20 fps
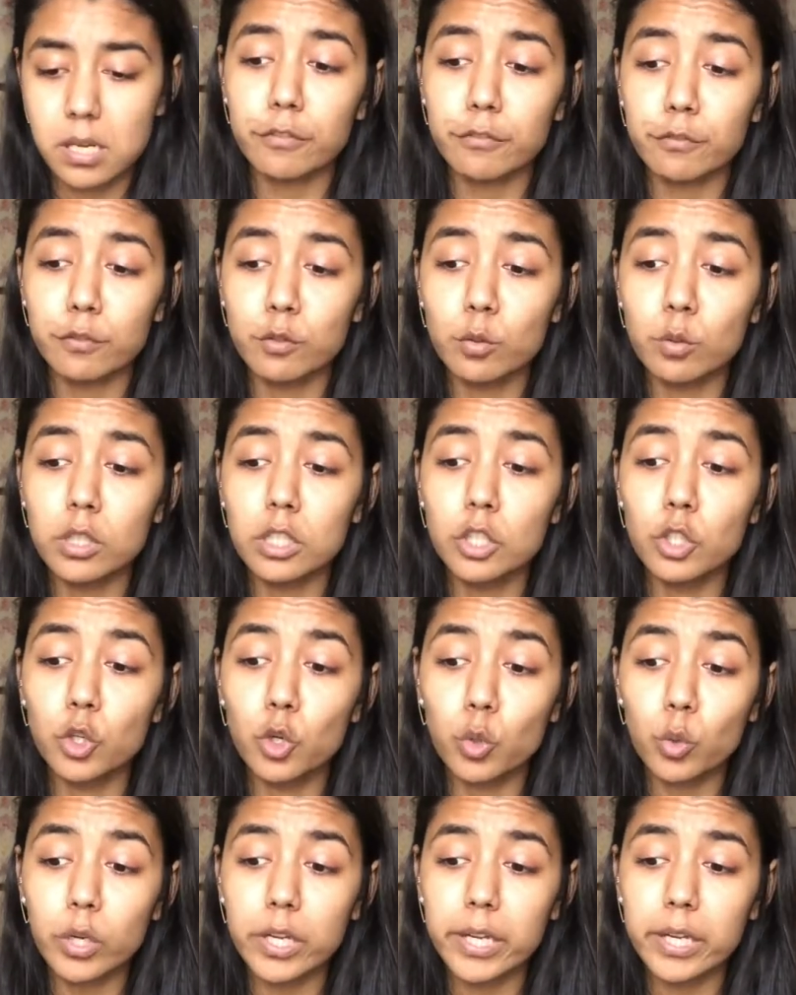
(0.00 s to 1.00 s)
If you are
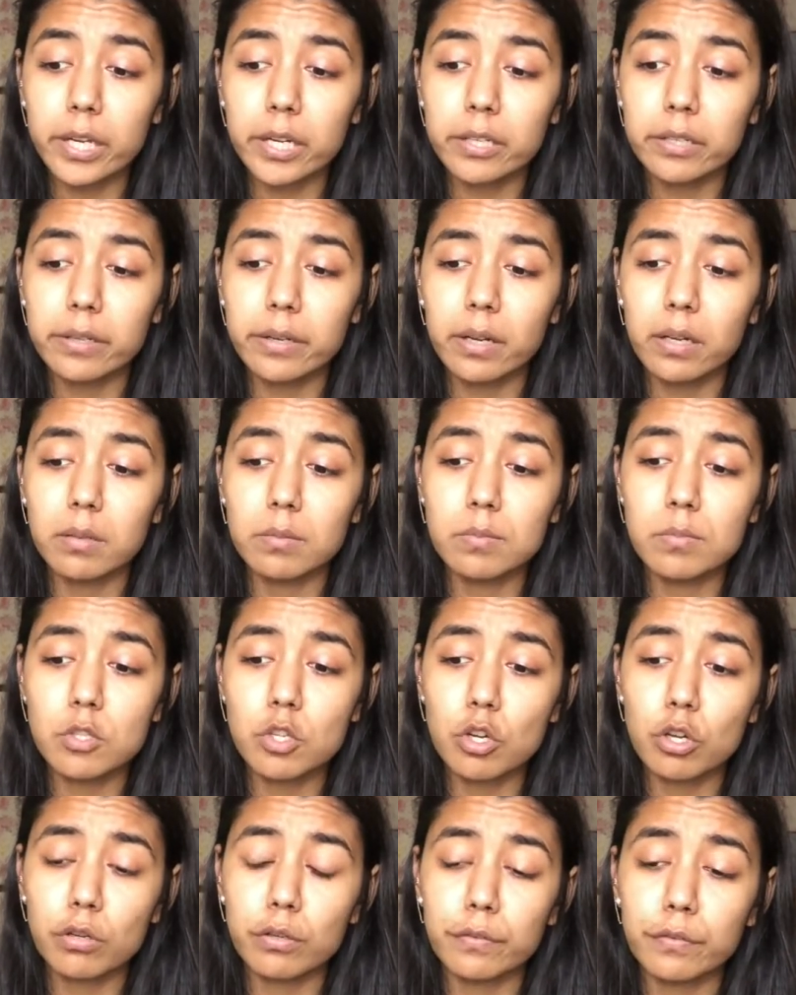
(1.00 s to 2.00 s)
growing in terms
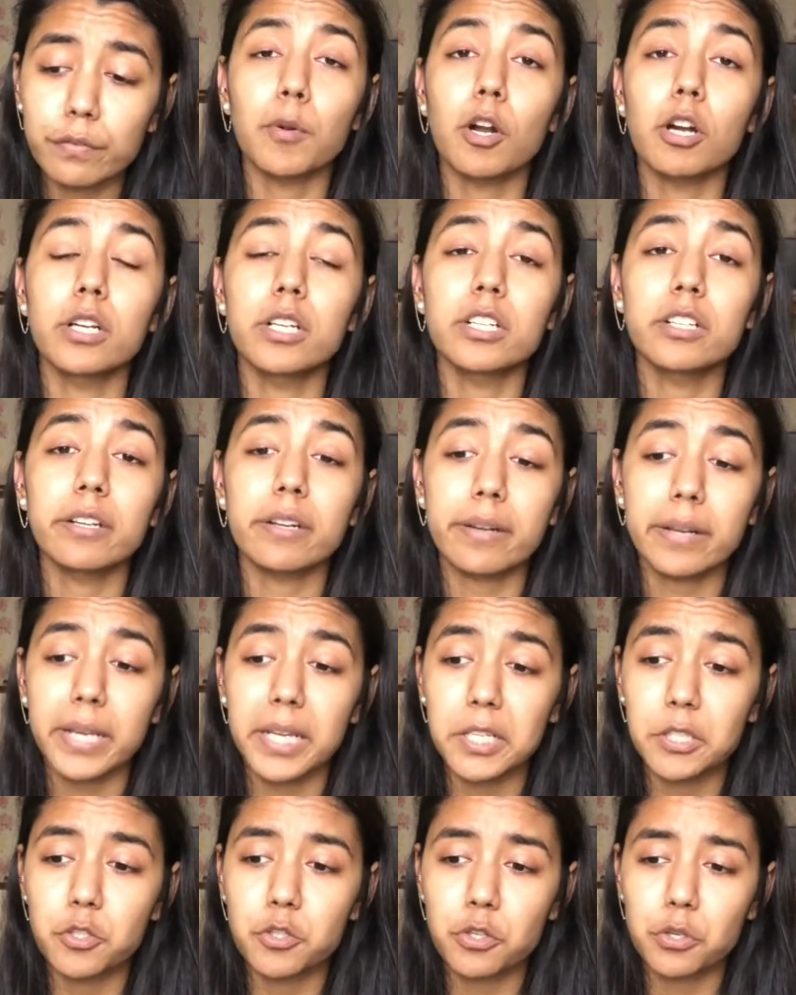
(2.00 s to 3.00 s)
of product
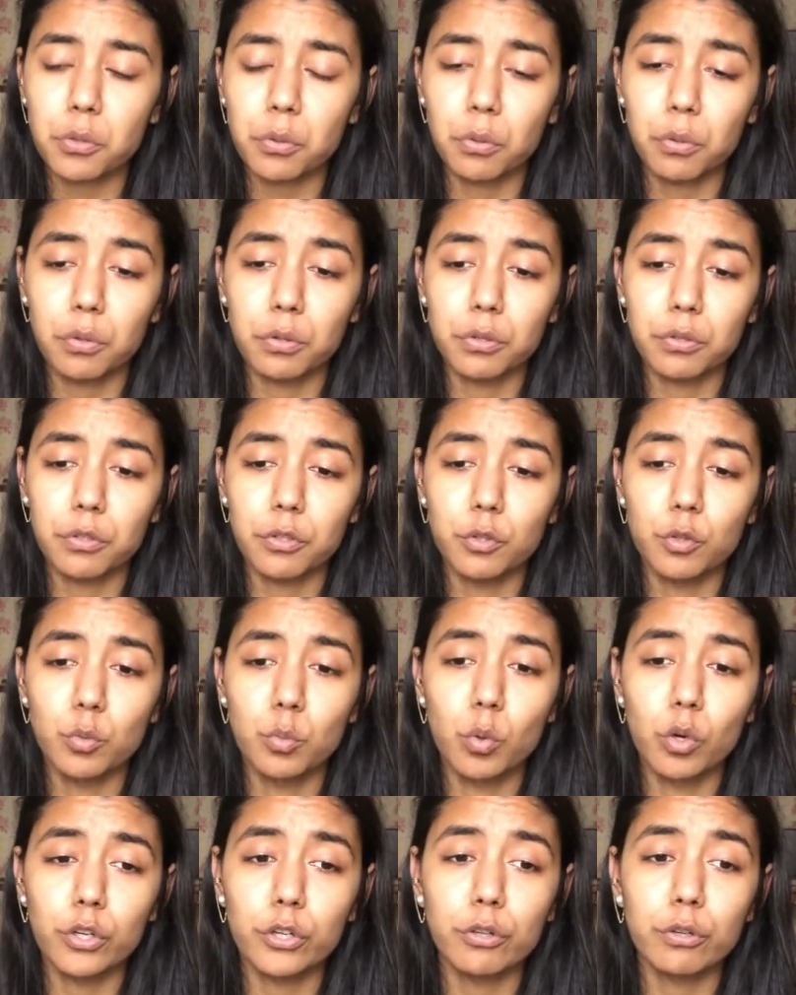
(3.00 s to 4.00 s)
range or you
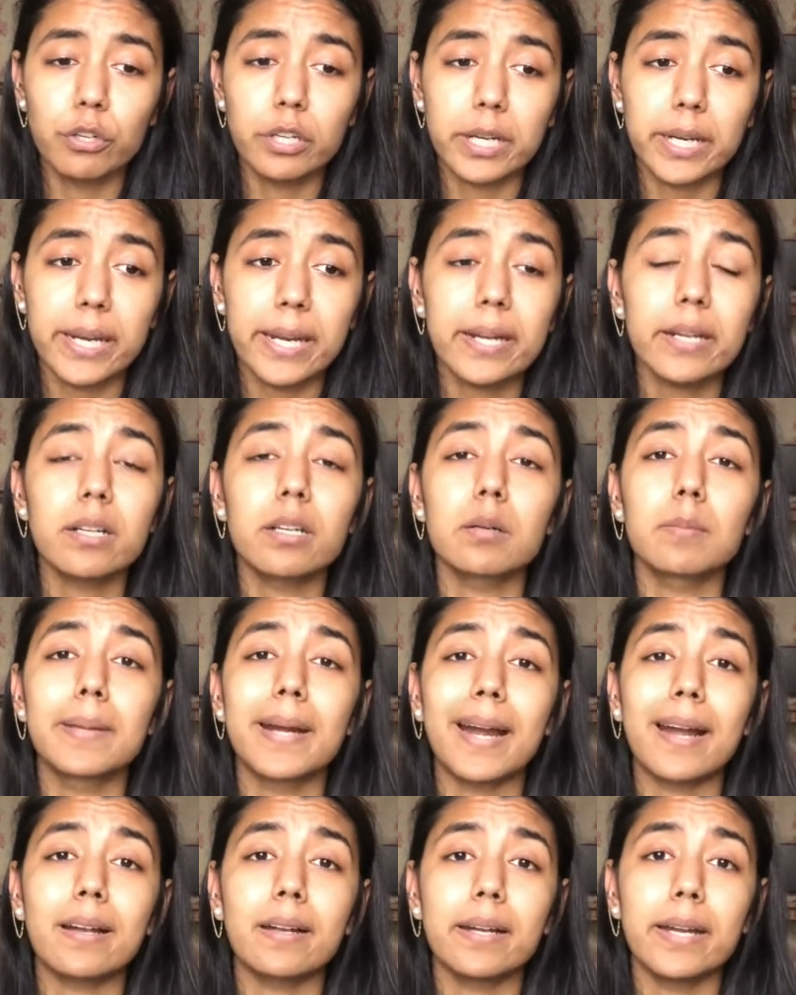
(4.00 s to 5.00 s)
want to create a
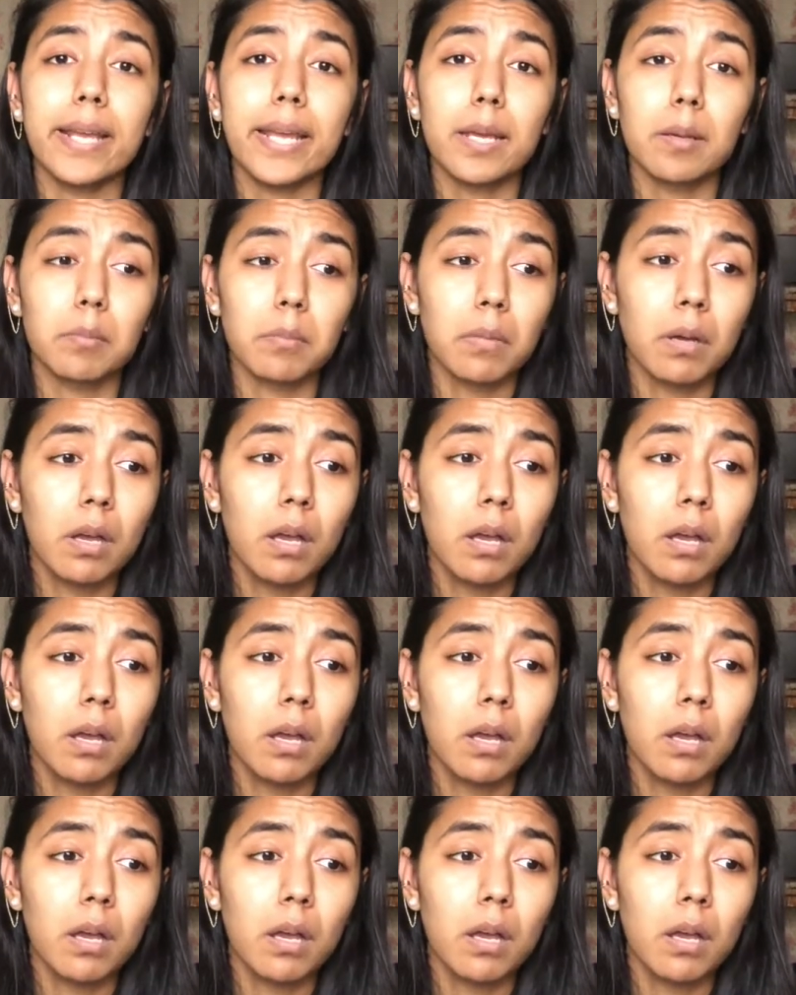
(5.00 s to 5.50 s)
brand name,